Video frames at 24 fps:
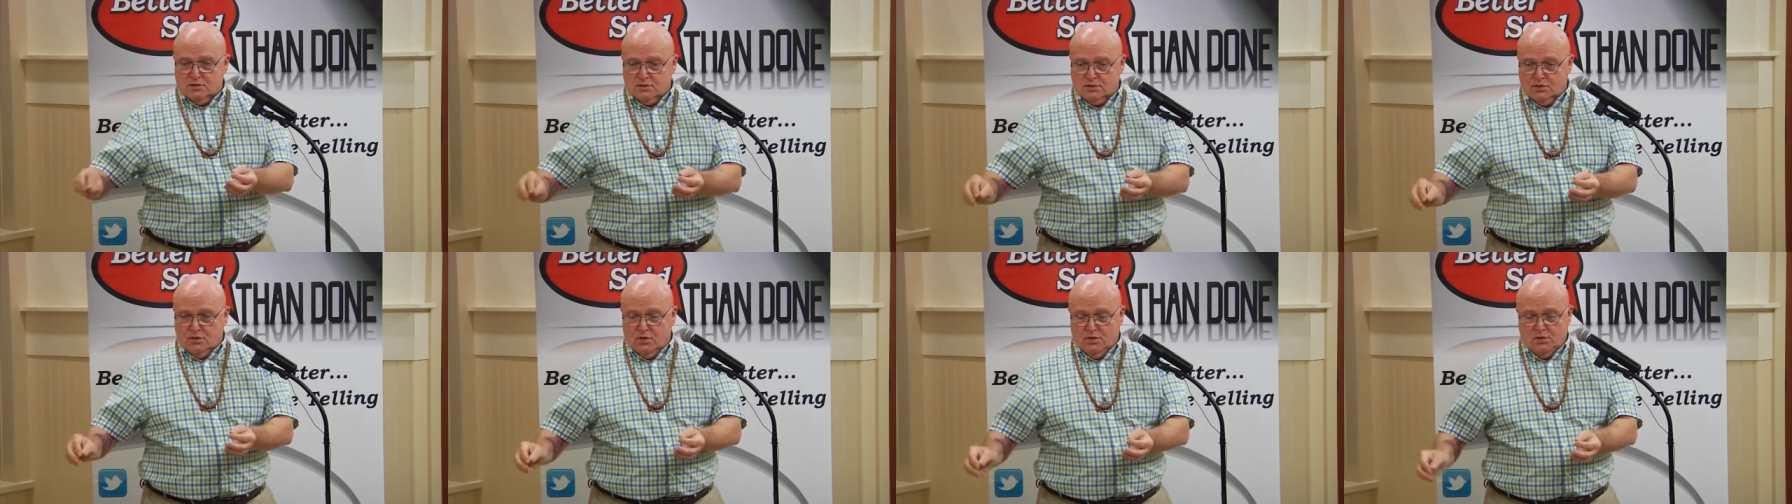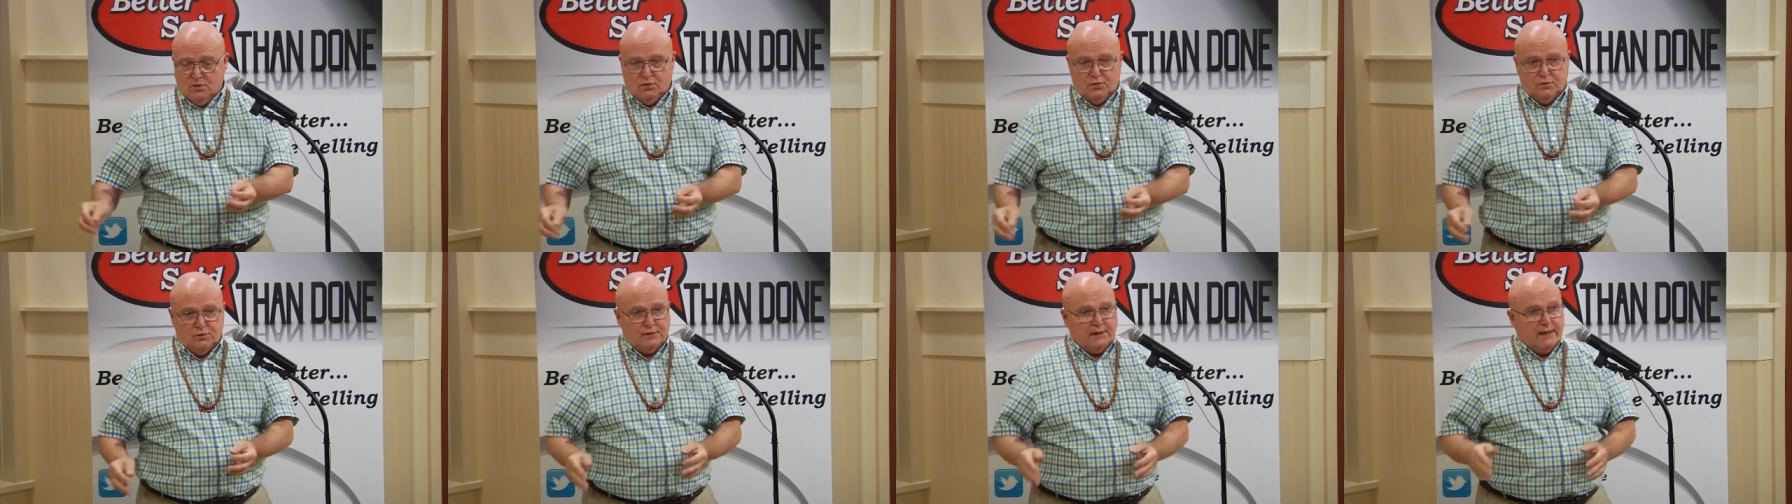
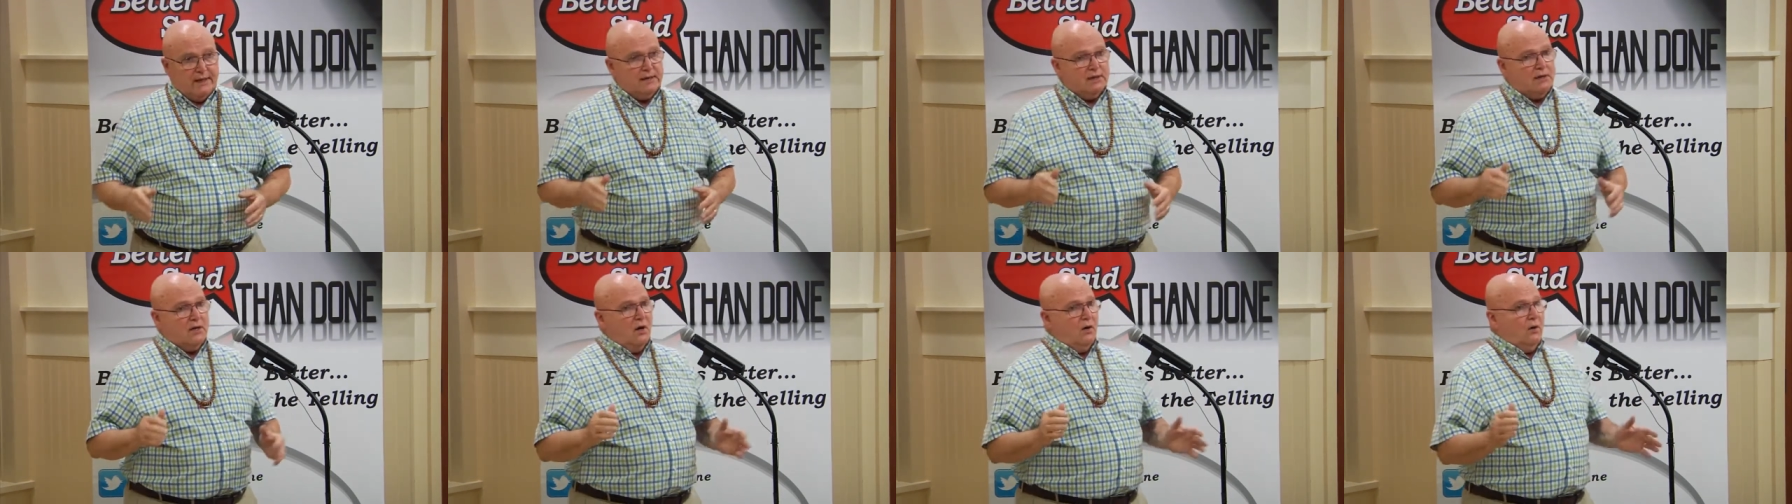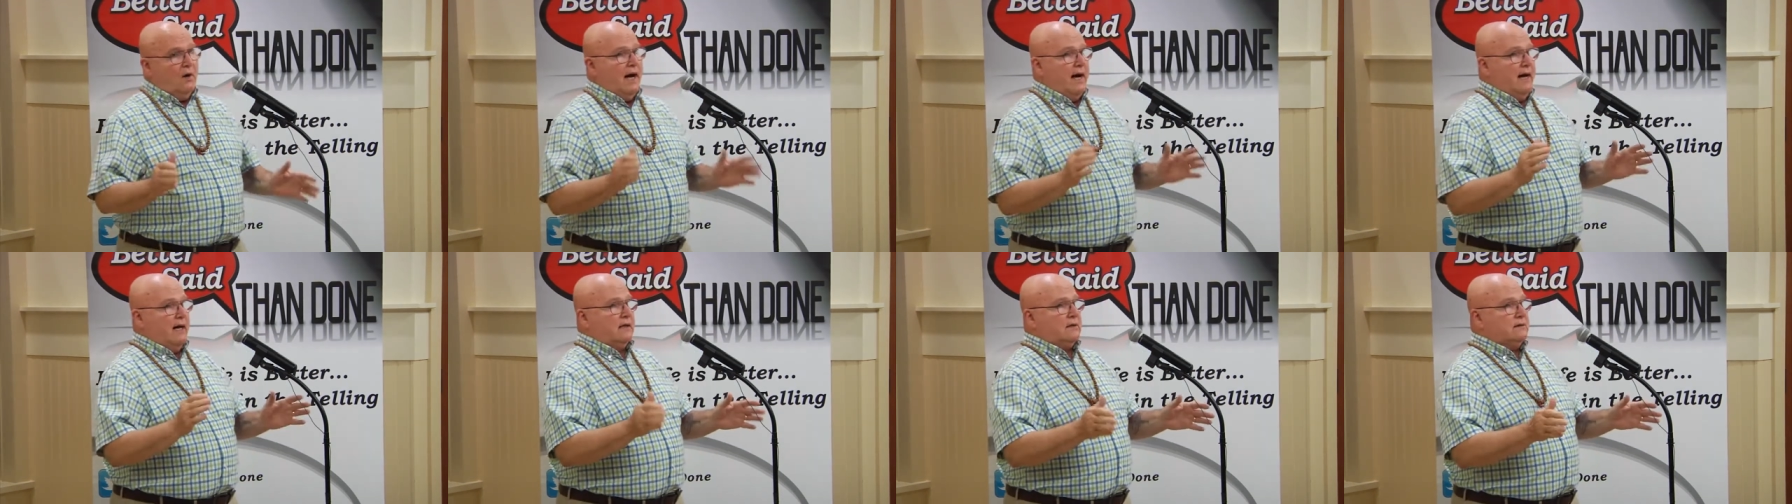so they
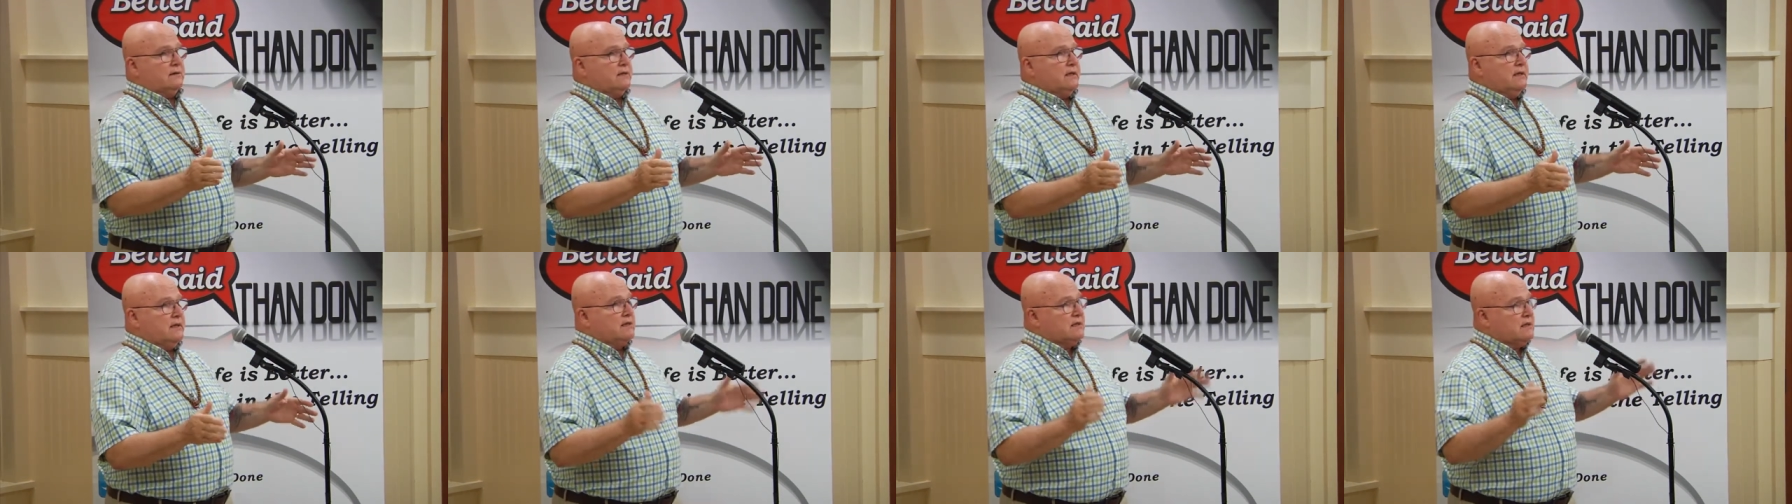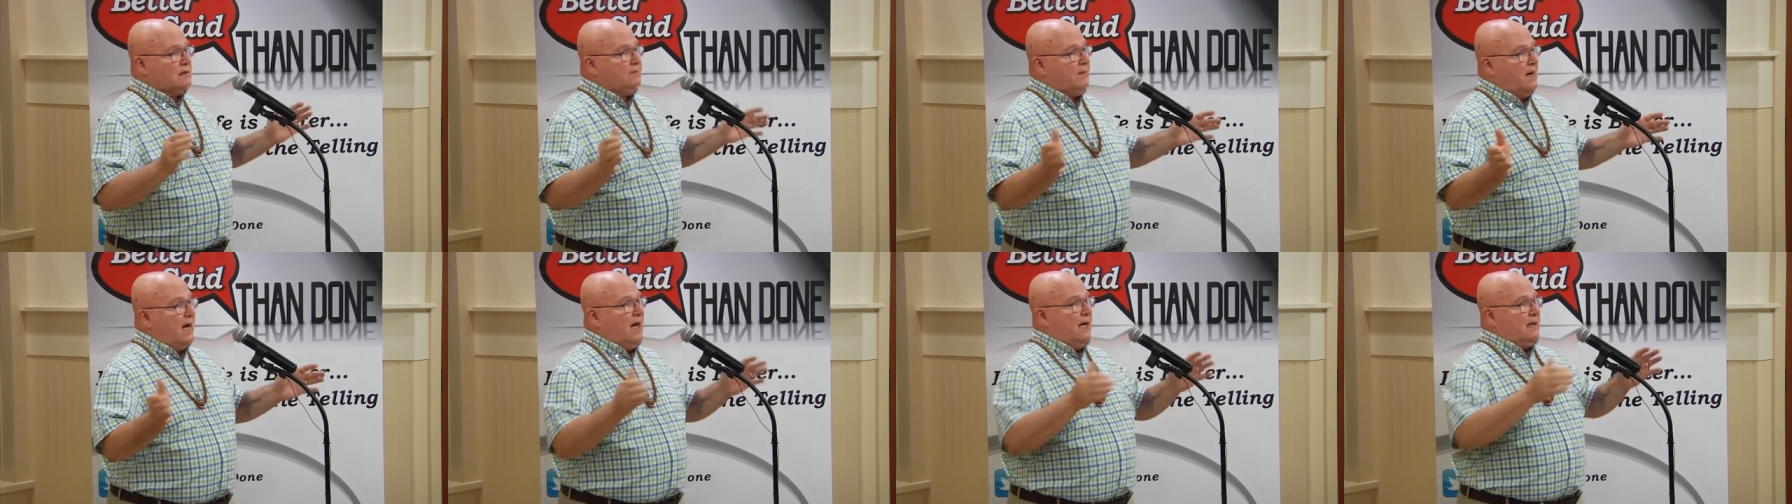go out to the
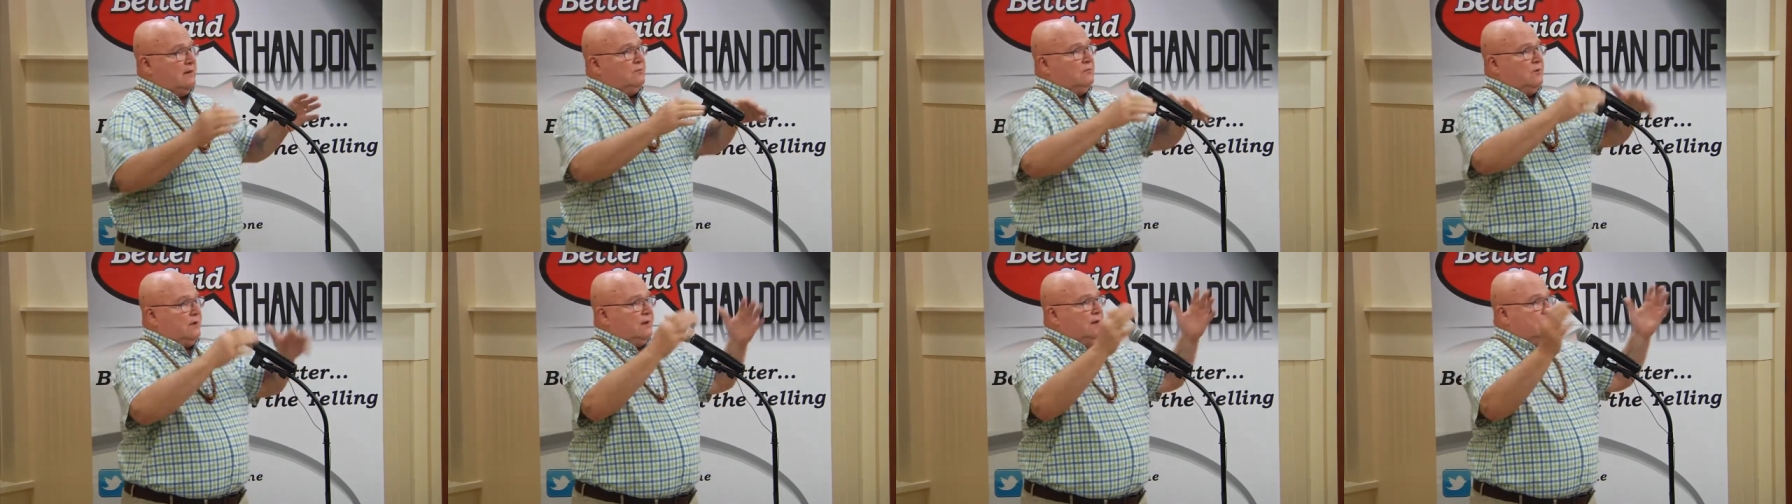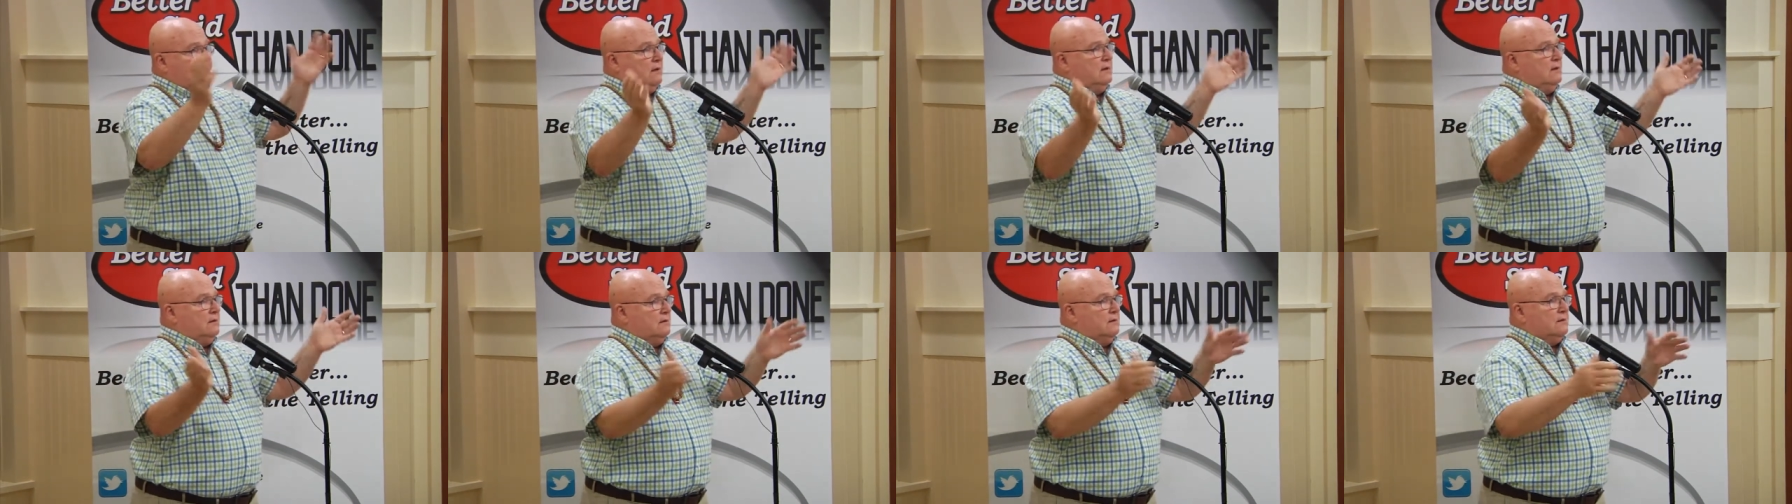spot
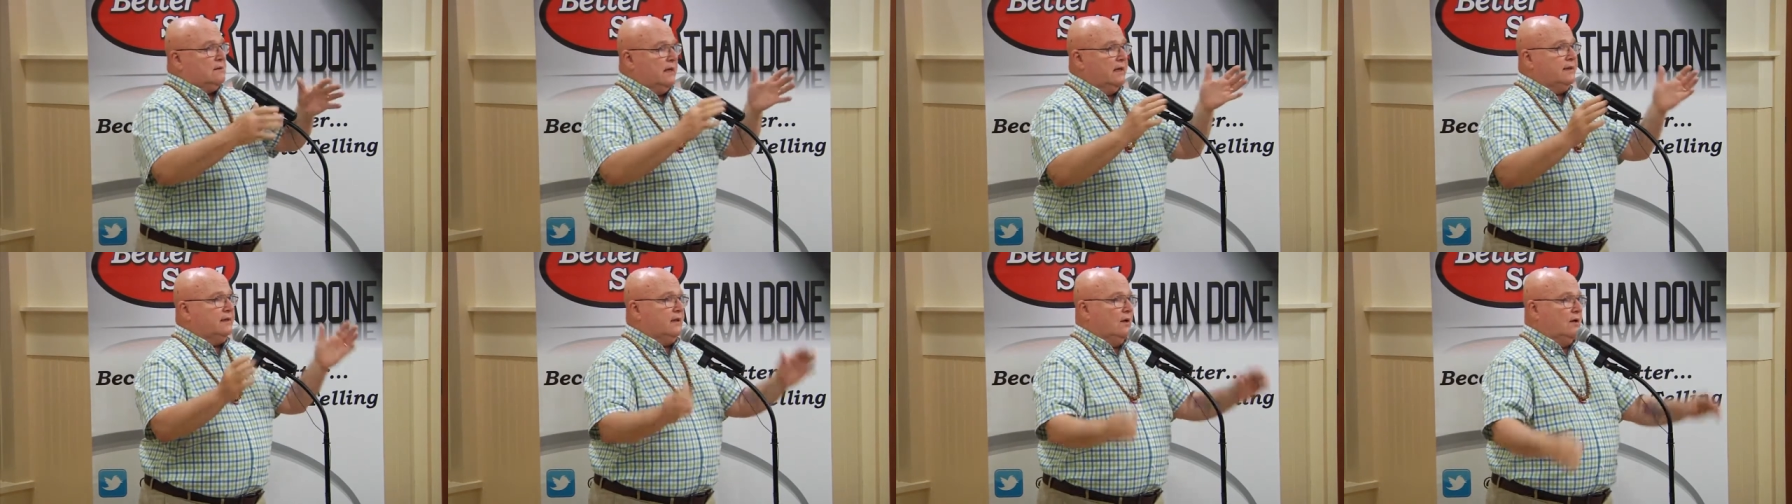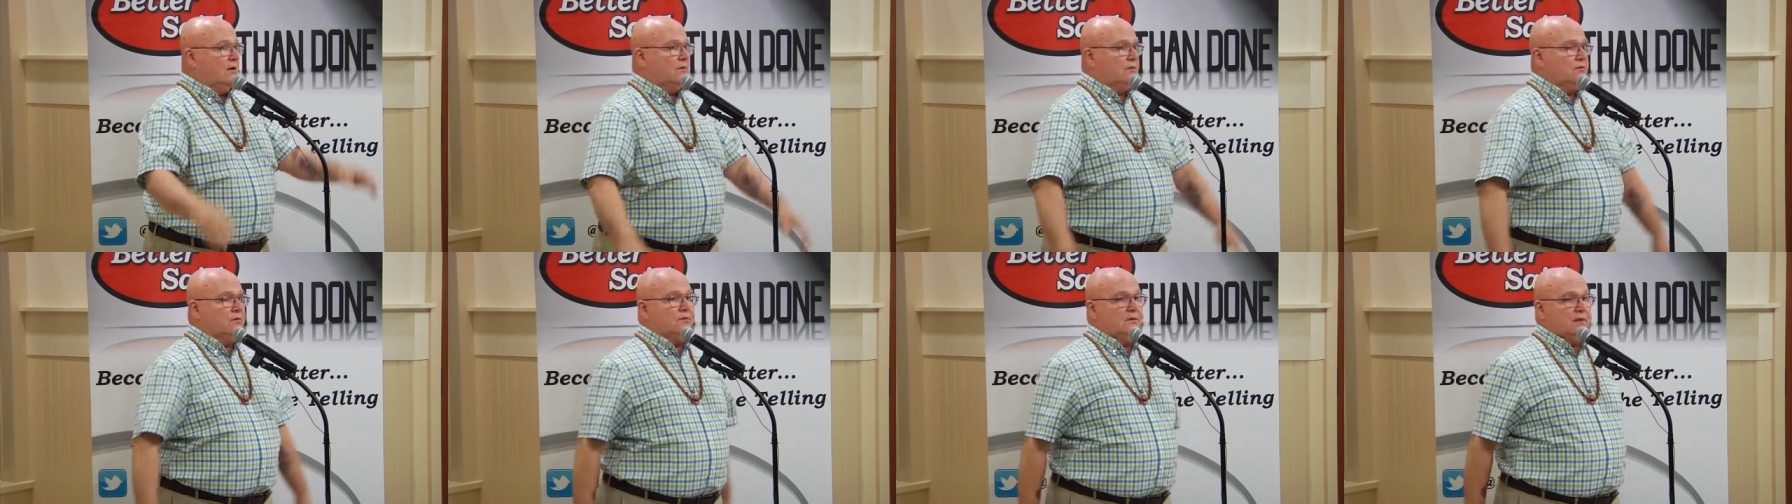where they know,